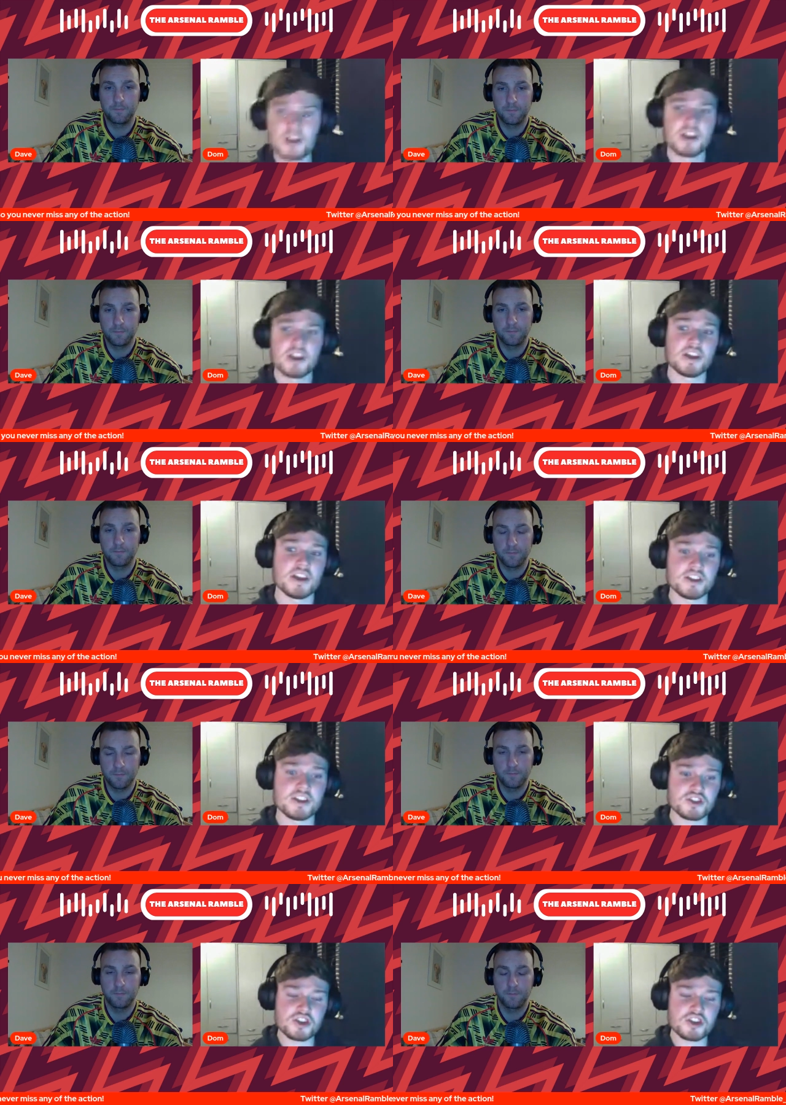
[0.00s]
Speaker 1: mm. it
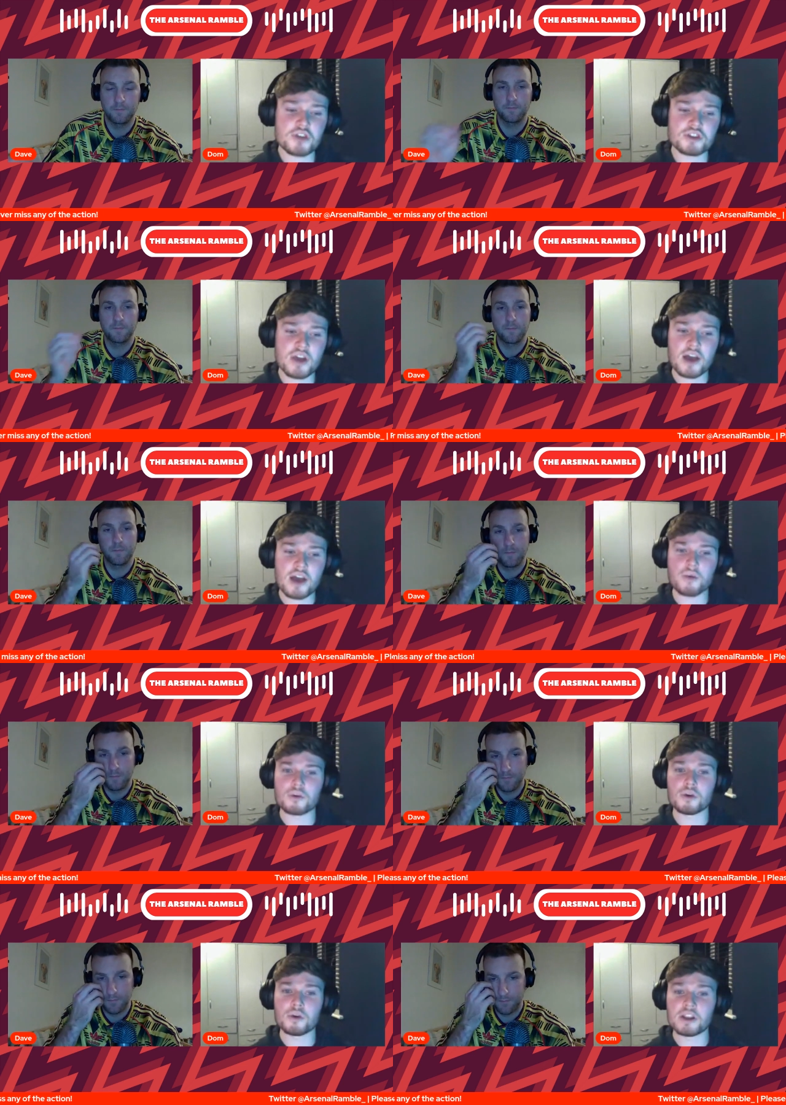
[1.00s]
just shows you how
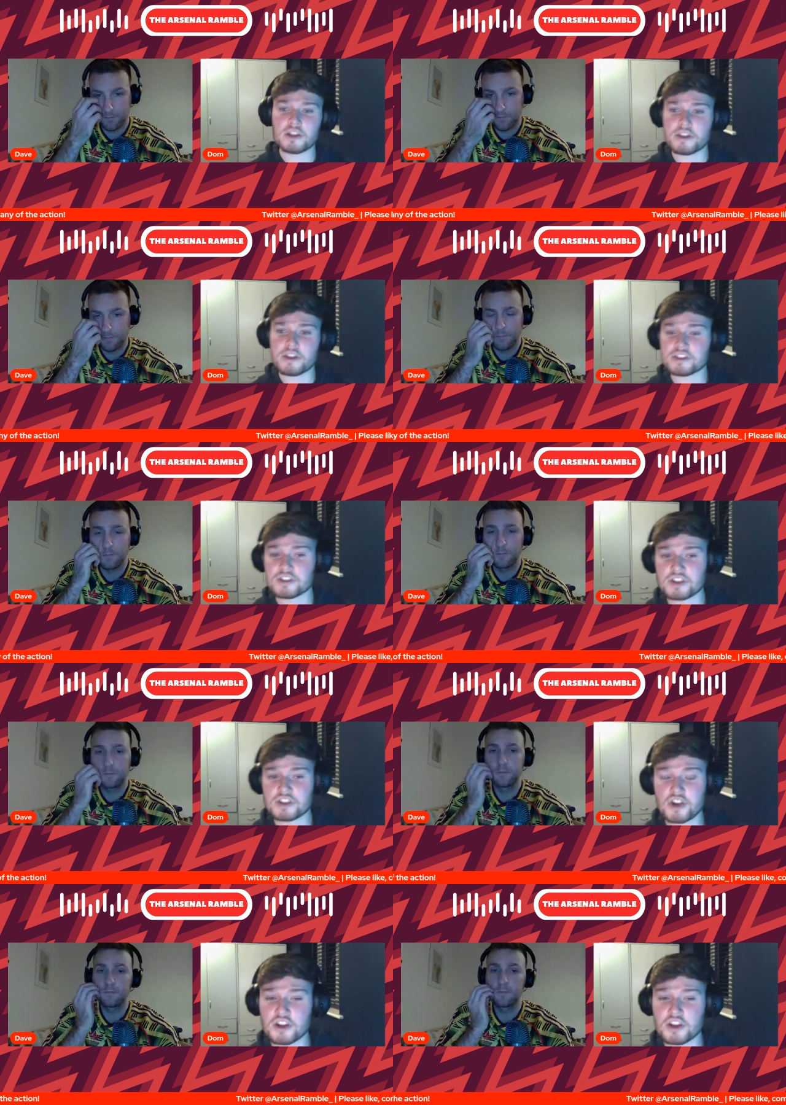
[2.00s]
quickly things can
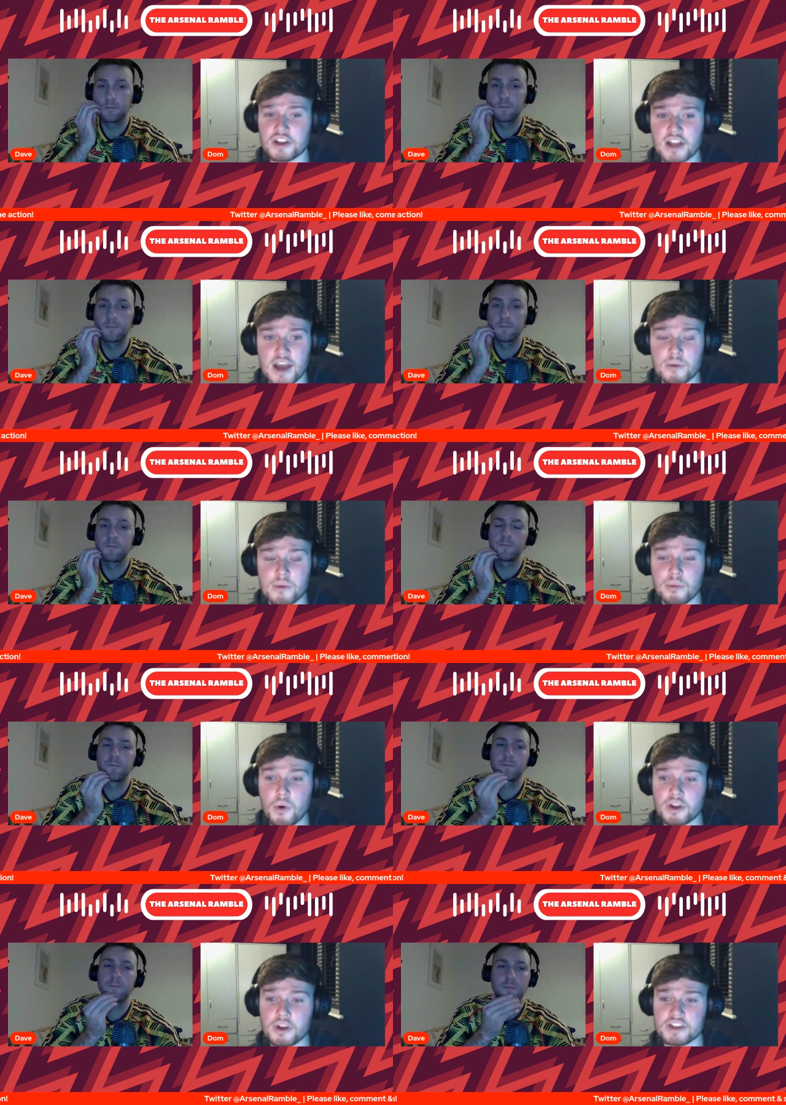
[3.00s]
turn and how
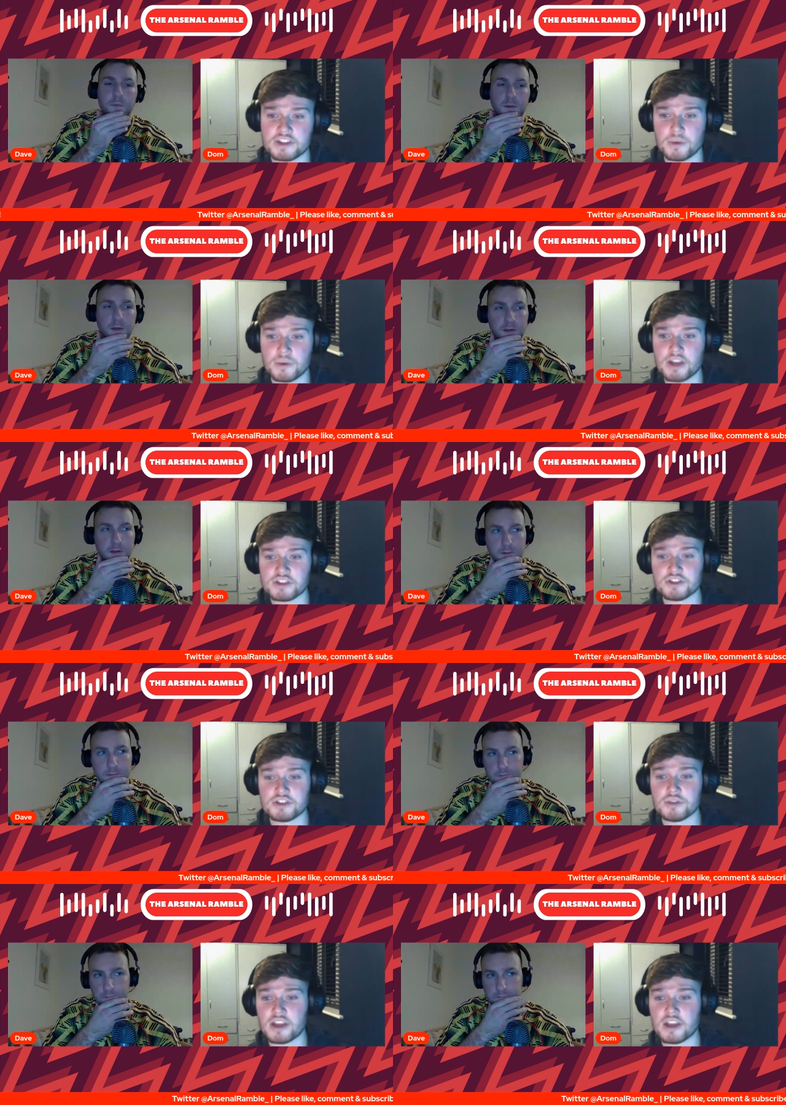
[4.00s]
important it is that we
Speaker 2: actually yeah. do
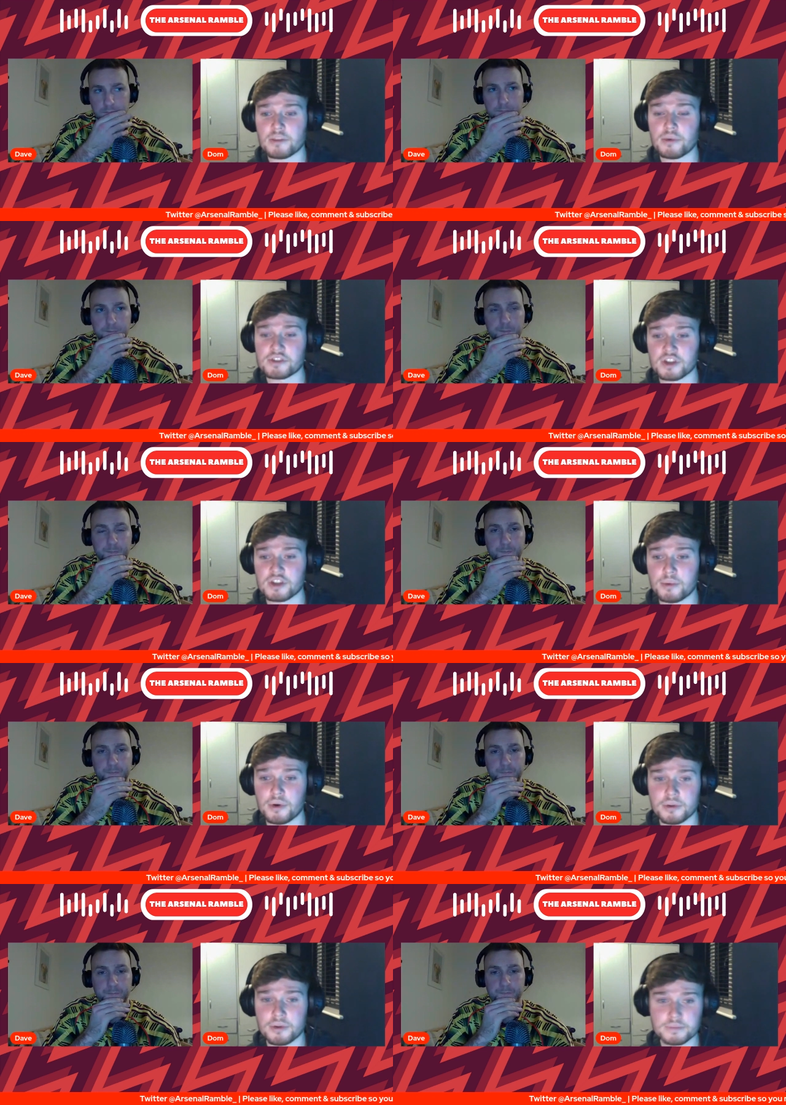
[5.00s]
get the points on the board.
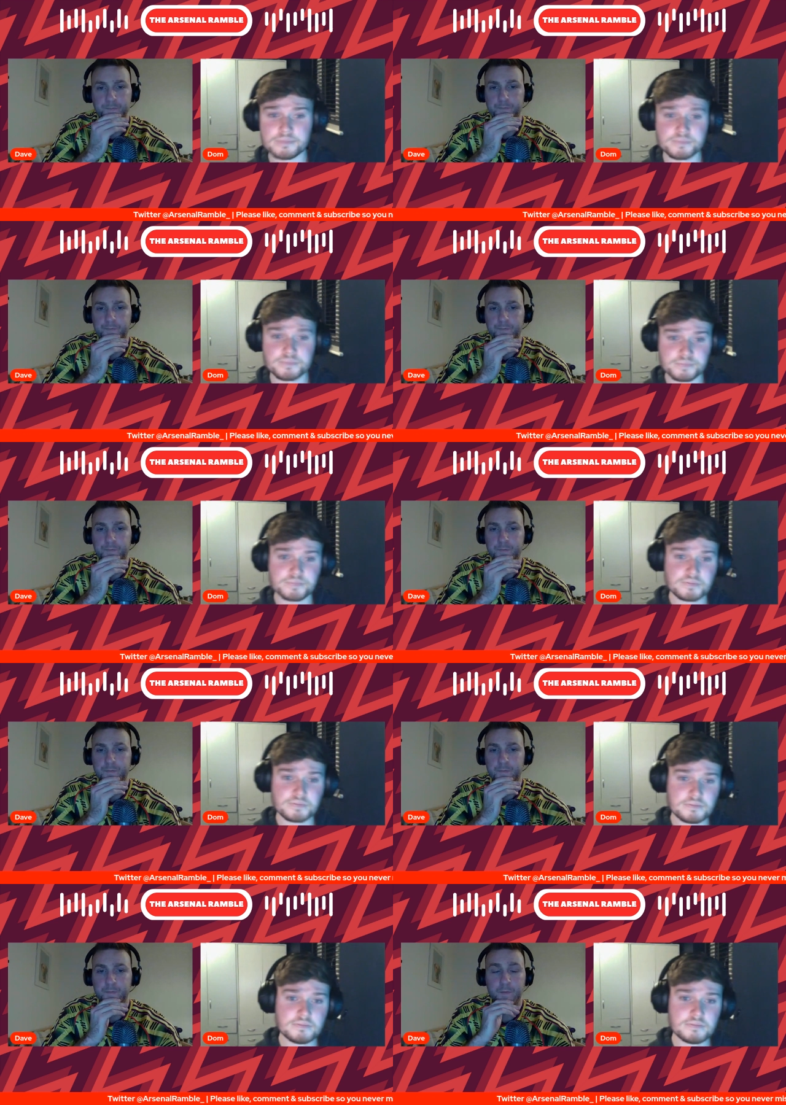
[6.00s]

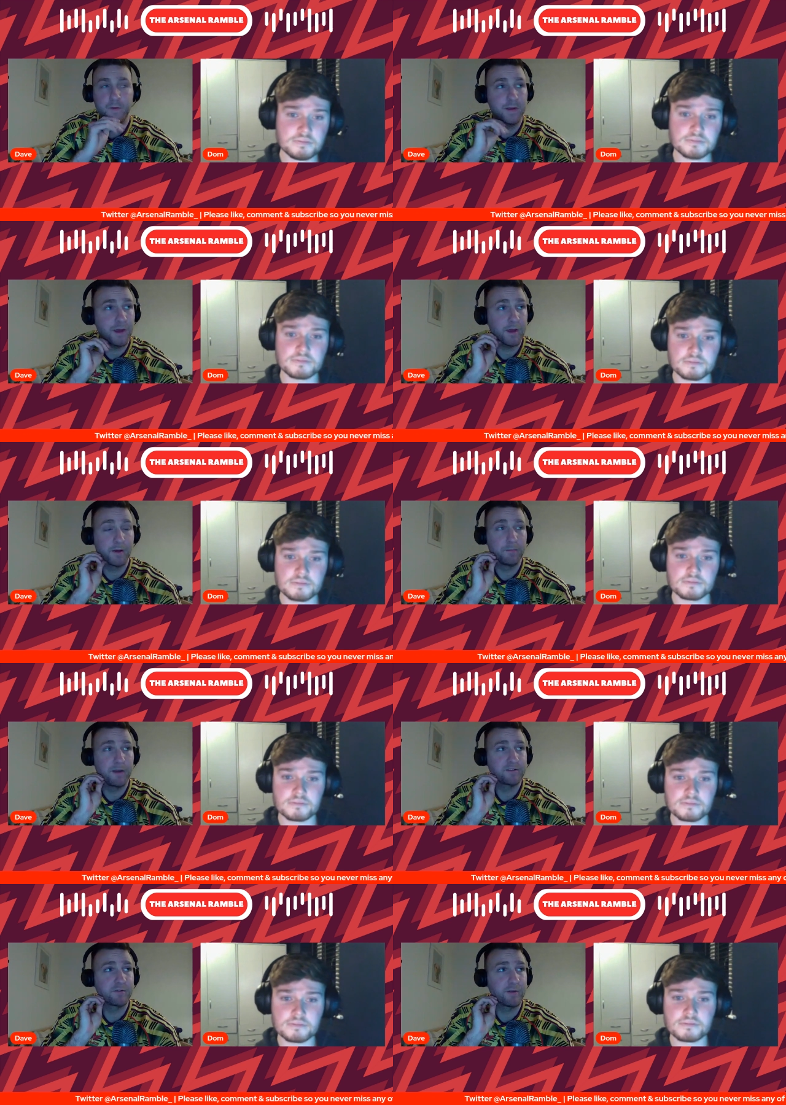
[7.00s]
Yeah,
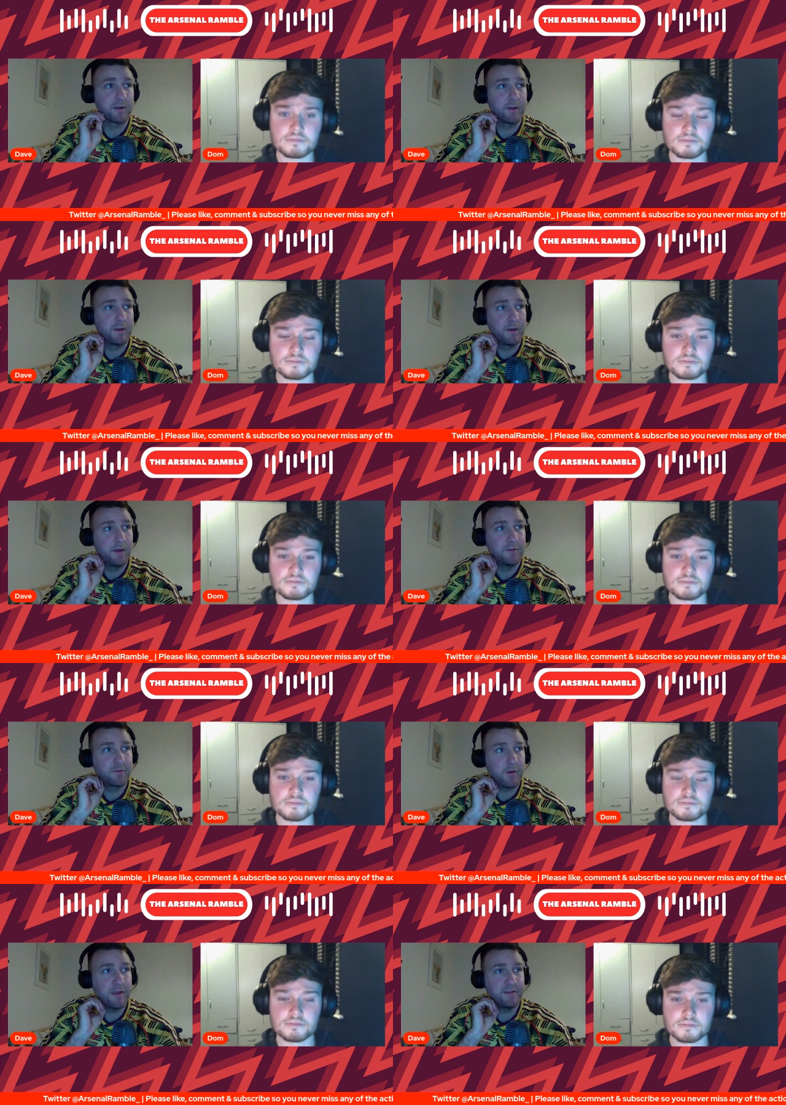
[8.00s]
massively. It's
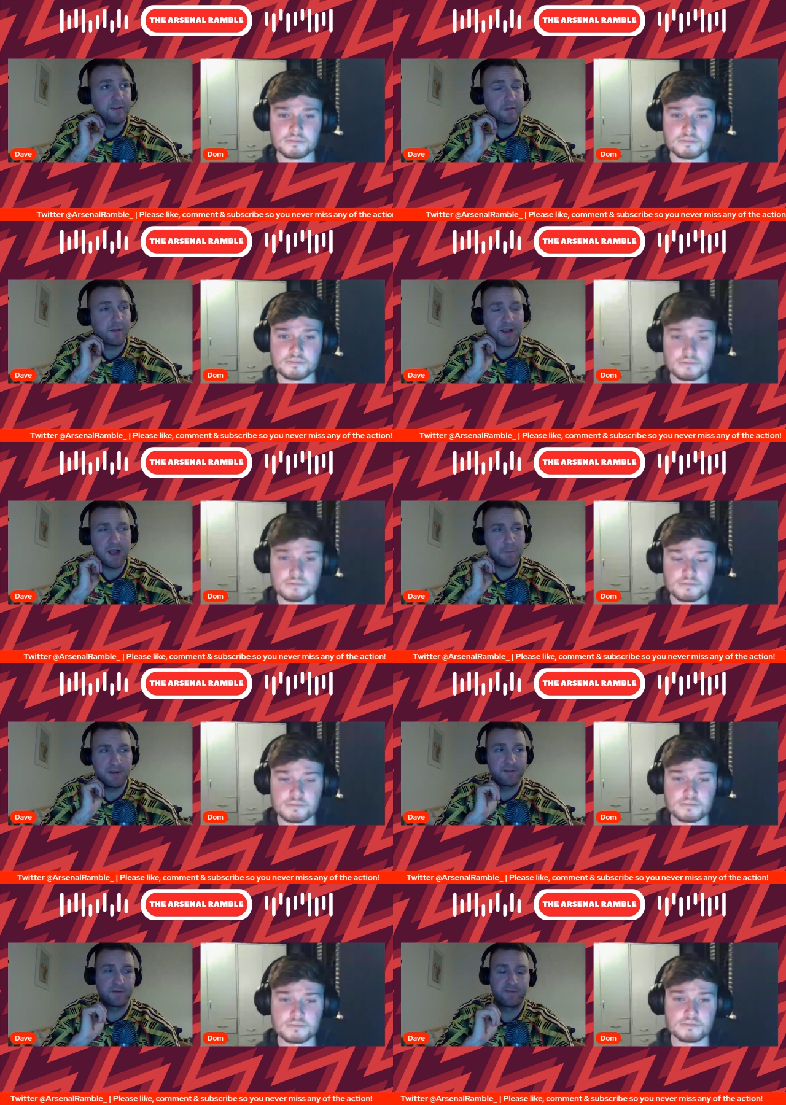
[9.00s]
crazy to, I can't
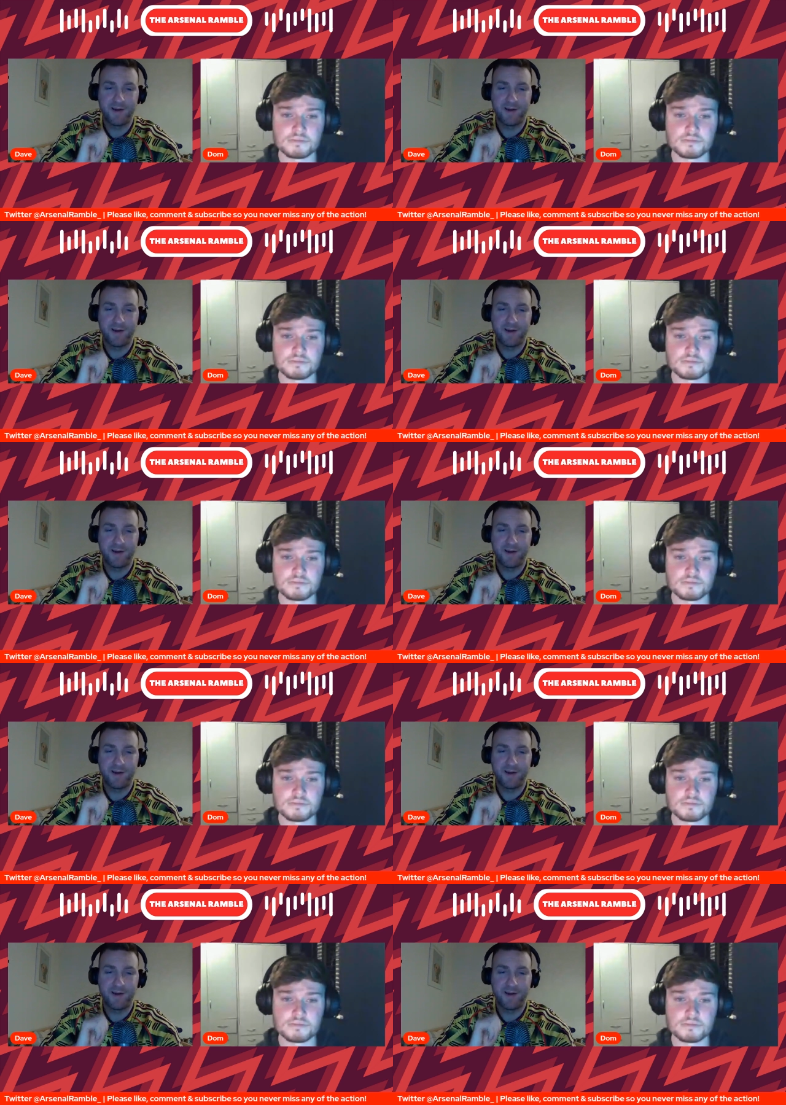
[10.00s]
believe they're